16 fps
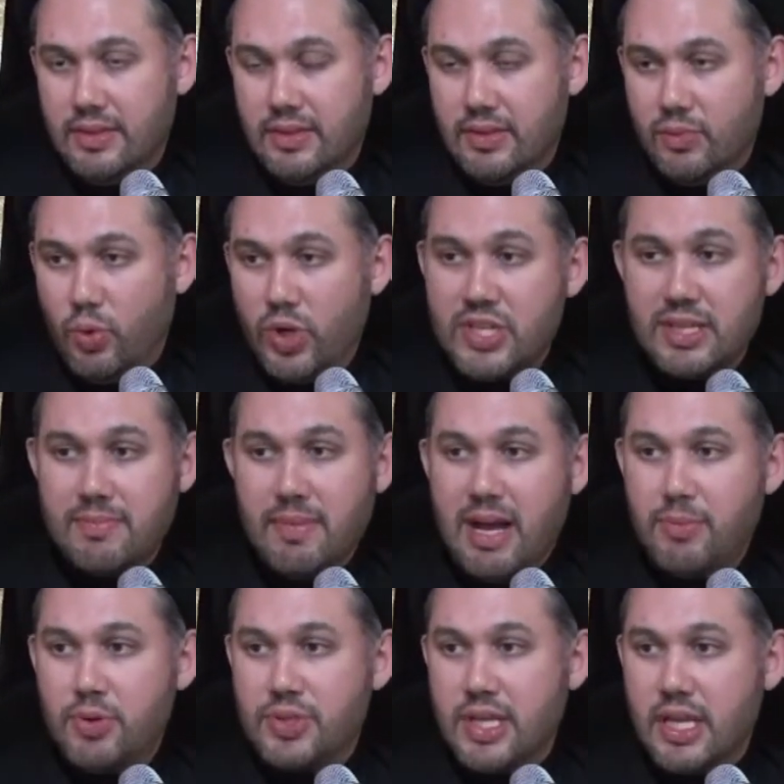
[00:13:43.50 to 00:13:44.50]
What is Imam
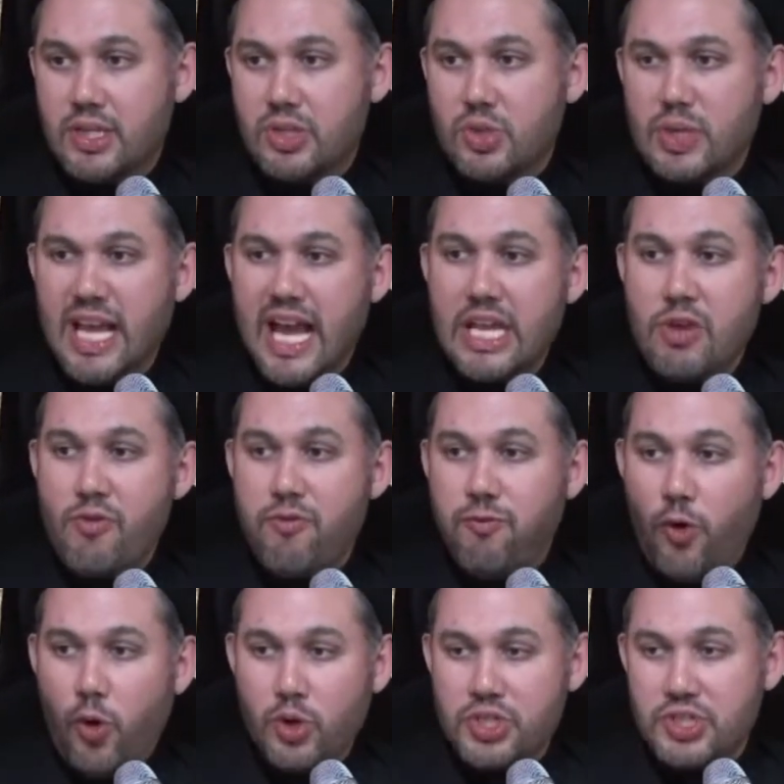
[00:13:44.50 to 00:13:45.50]
Hussein doing? Had he
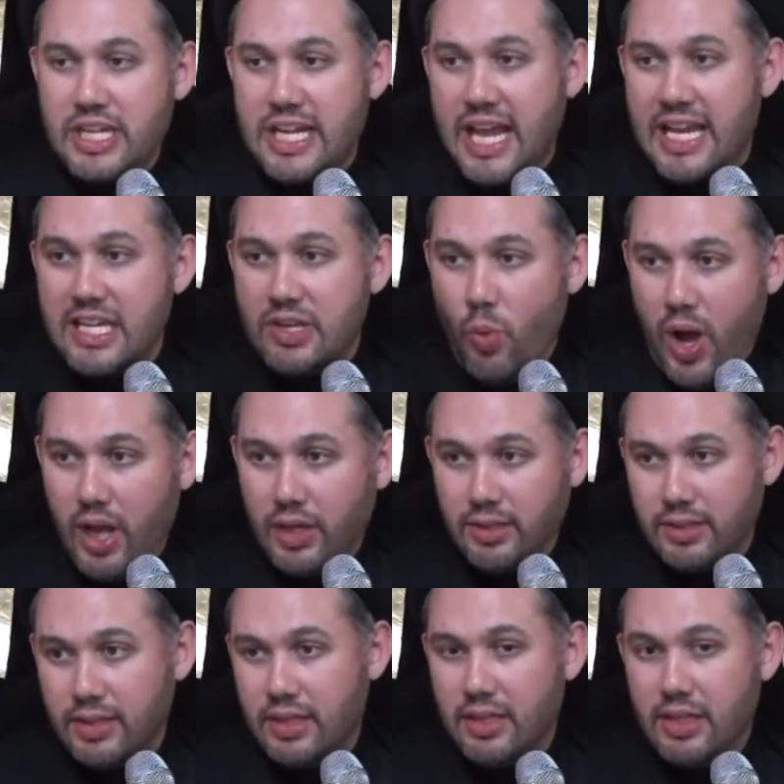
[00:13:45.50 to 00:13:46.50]
forced and had he won?
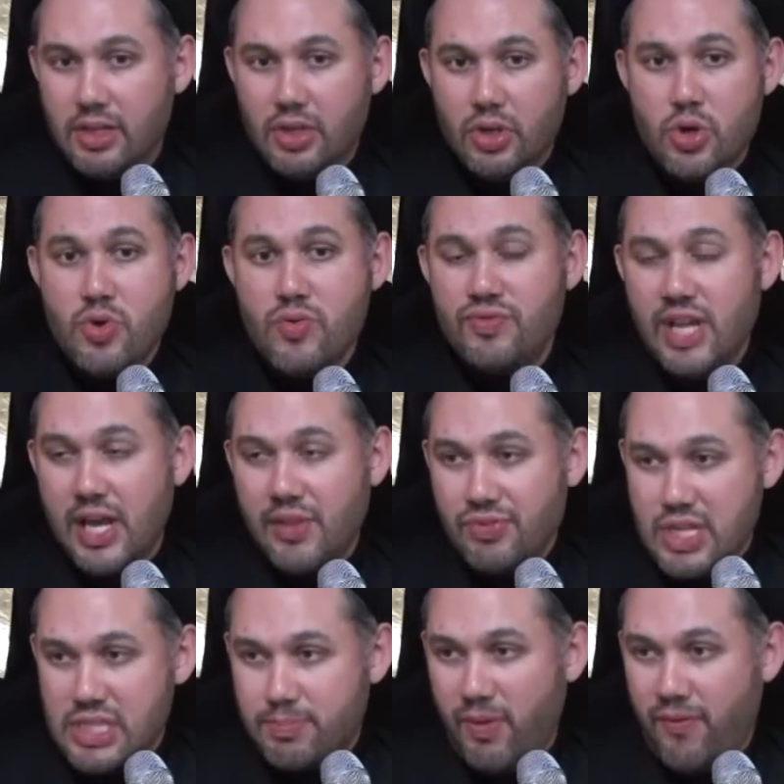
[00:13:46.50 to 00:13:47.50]
Who've done
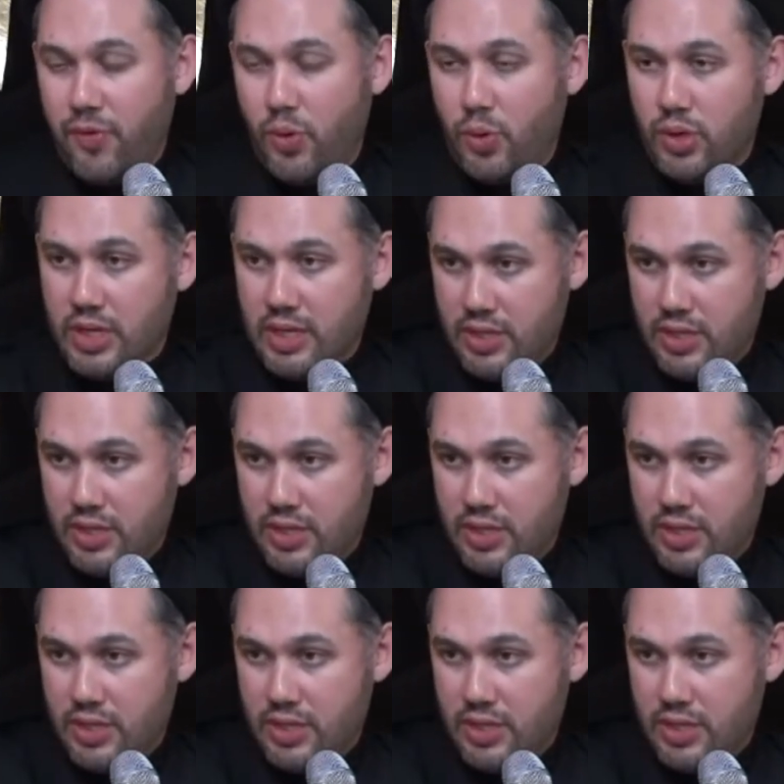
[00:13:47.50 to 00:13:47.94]
this before?